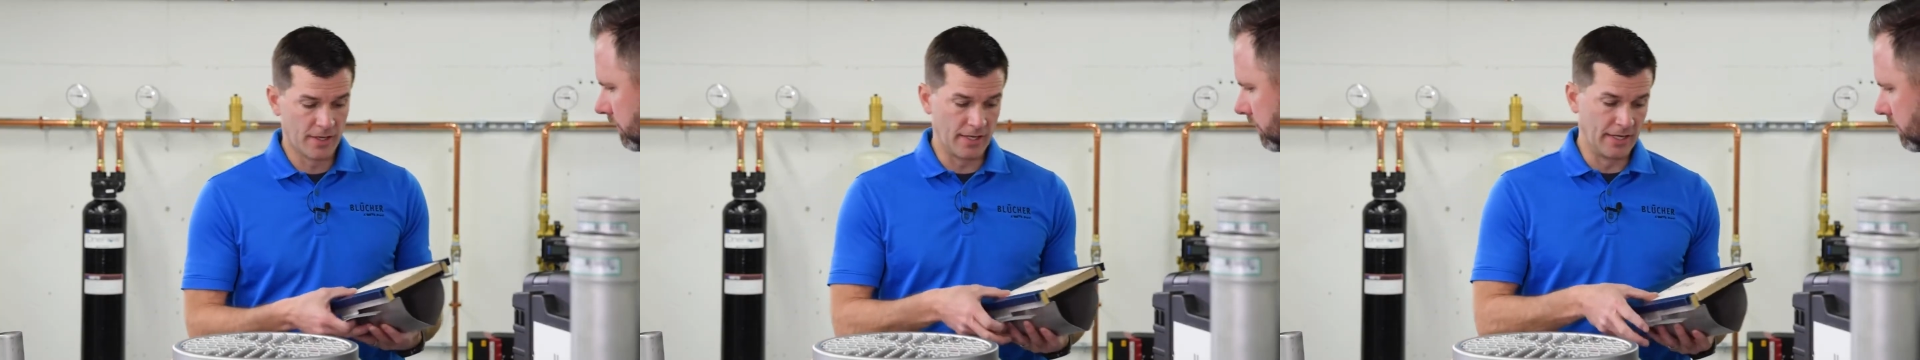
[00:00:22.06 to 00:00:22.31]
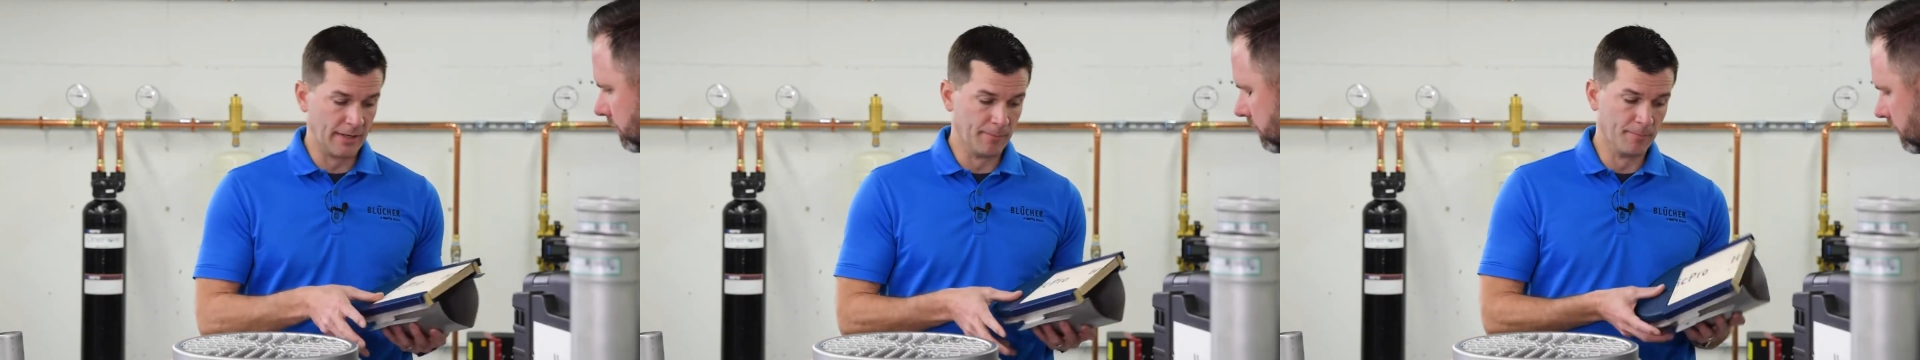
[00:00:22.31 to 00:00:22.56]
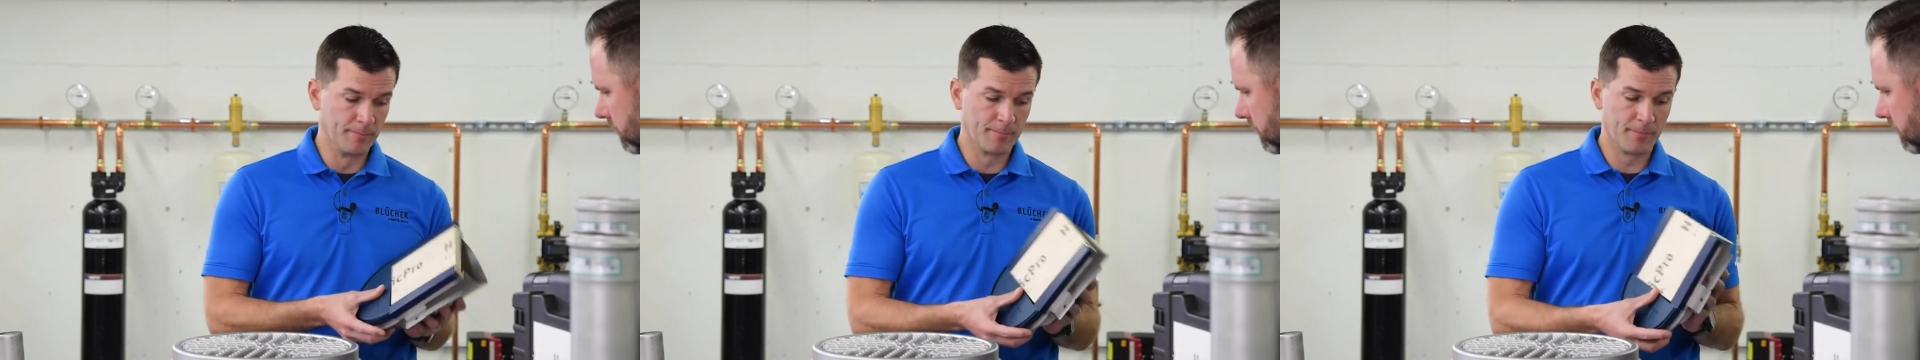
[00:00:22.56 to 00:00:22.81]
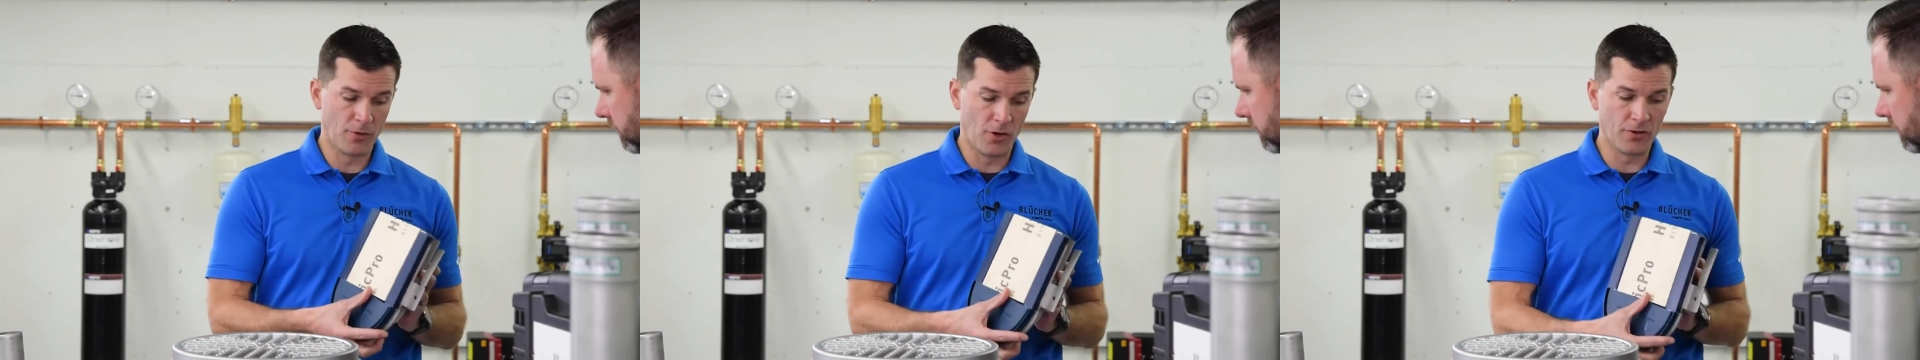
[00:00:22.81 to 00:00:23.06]
all
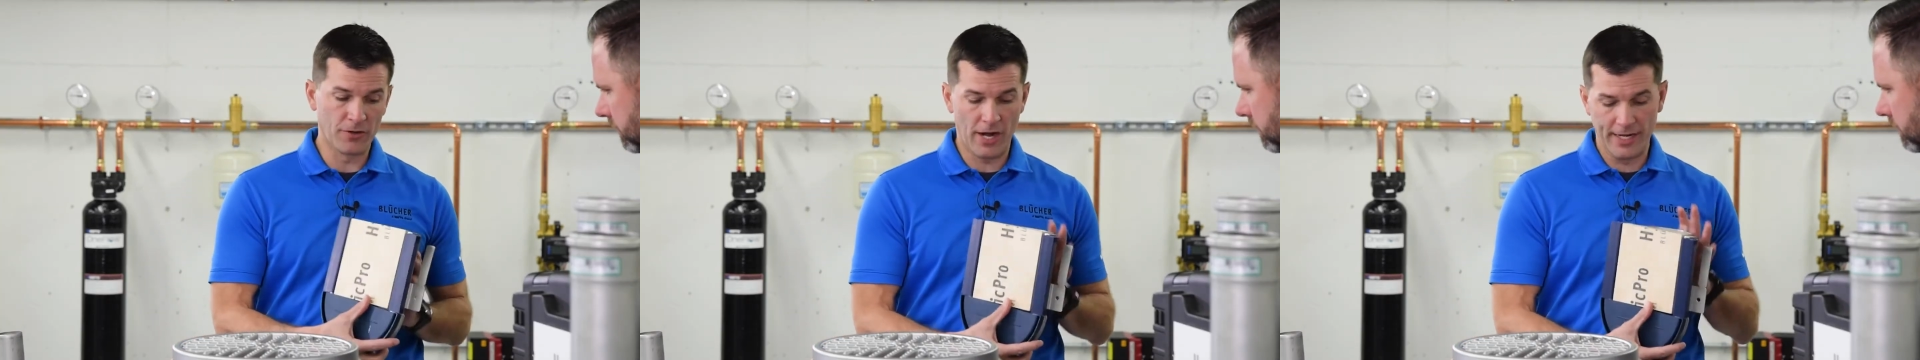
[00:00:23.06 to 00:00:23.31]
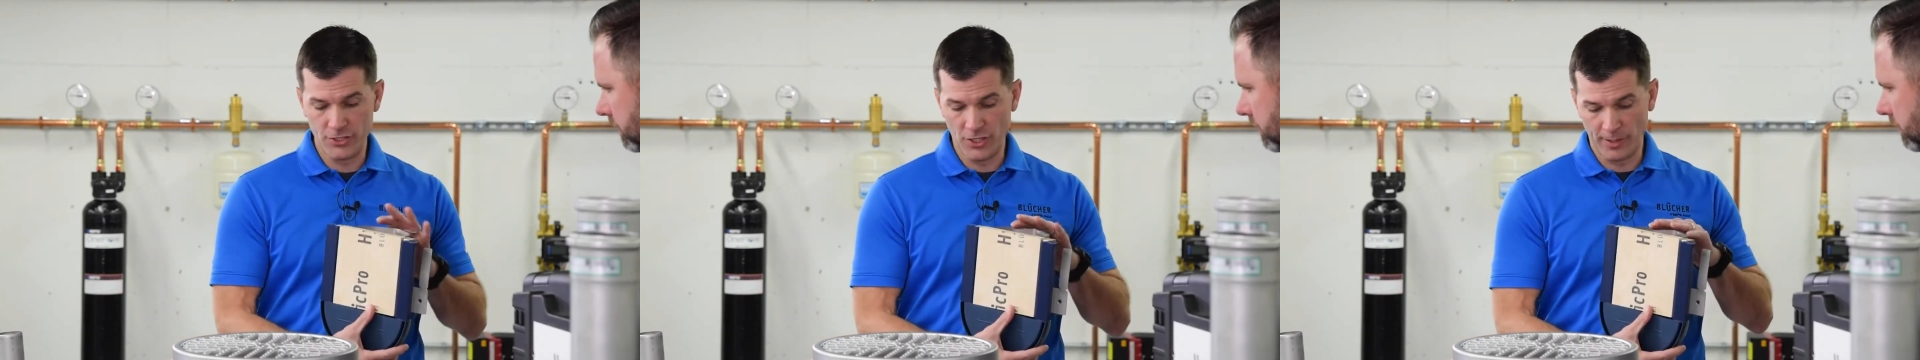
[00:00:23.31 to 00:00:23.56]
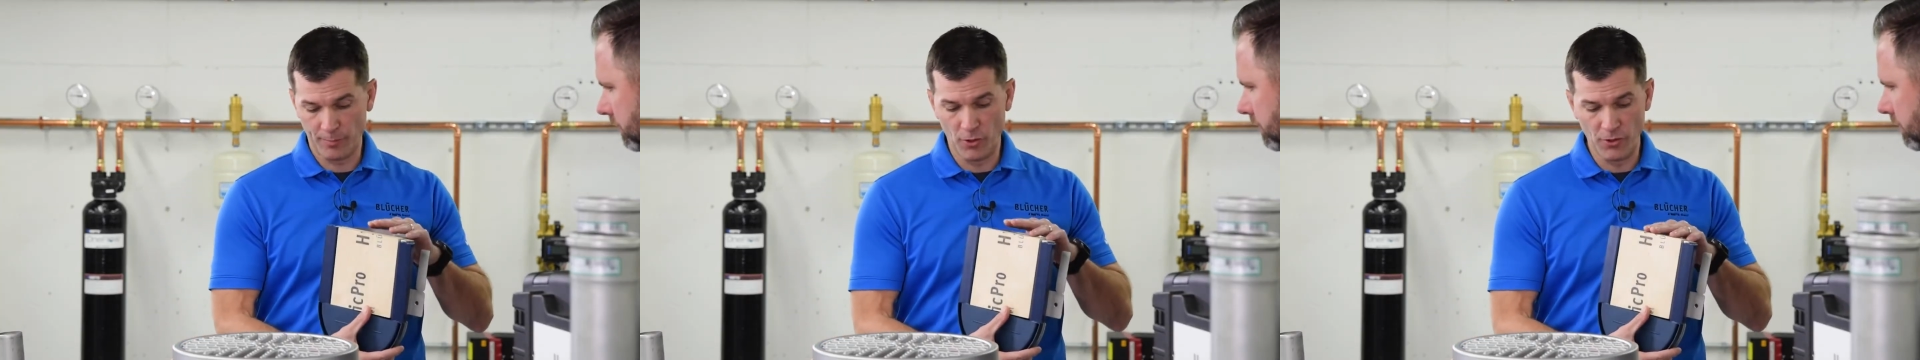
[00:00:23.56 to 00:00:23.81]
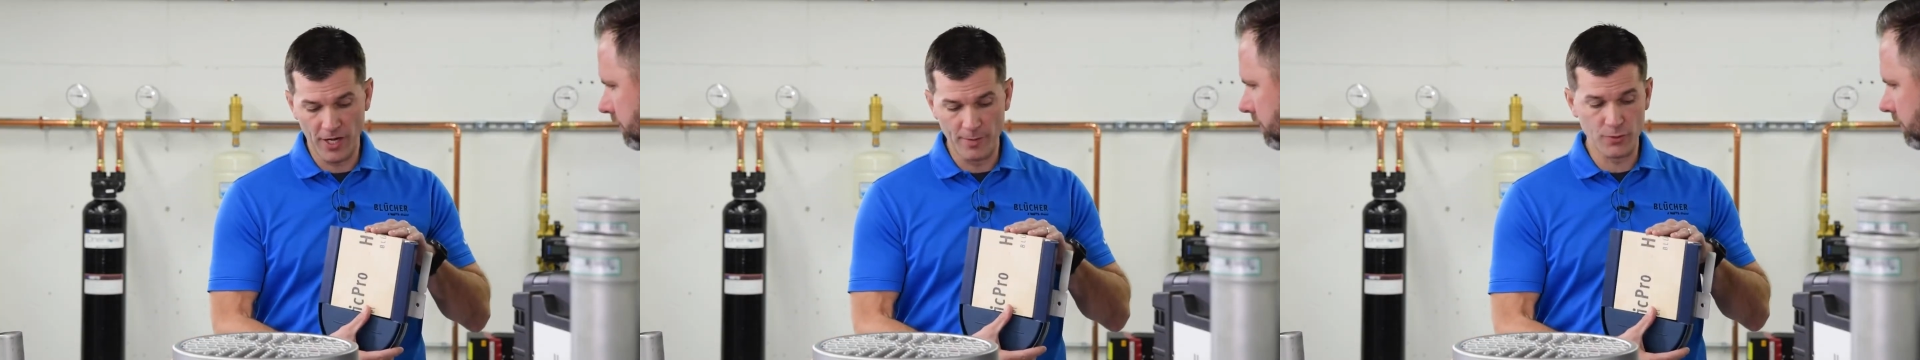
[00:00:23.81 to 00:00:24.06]
our
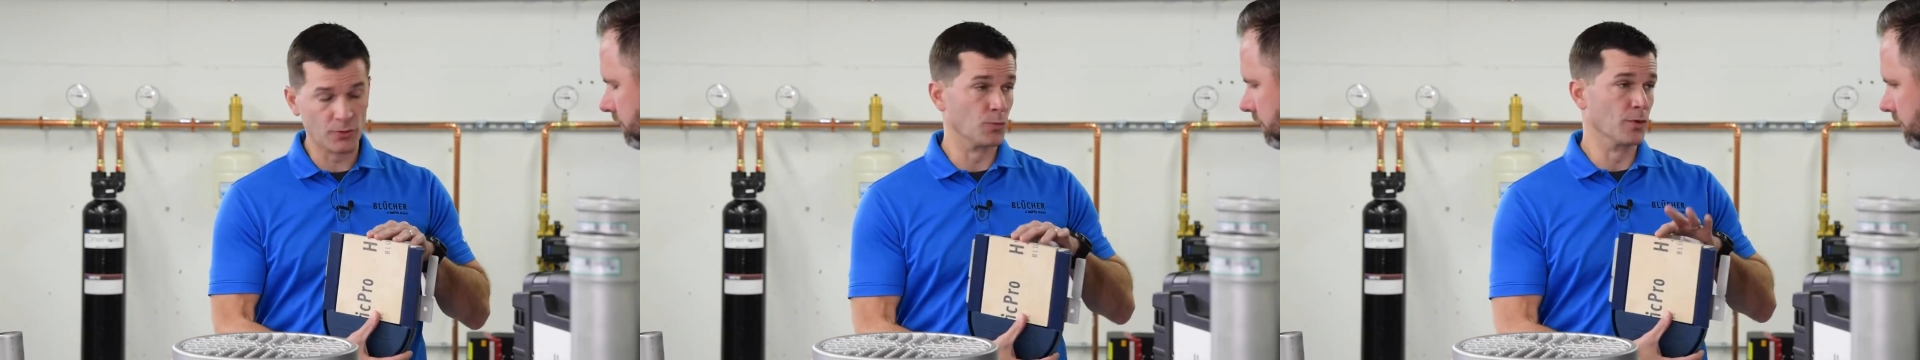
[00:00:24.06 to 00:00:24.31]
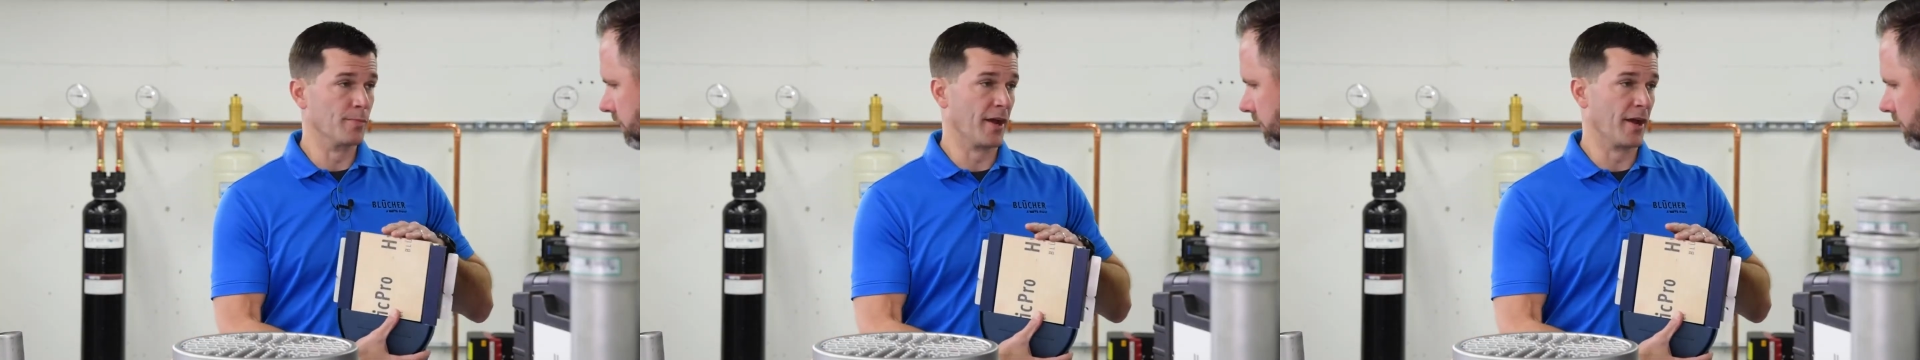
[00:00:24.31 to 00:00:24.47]
HygienicPro comes with a wood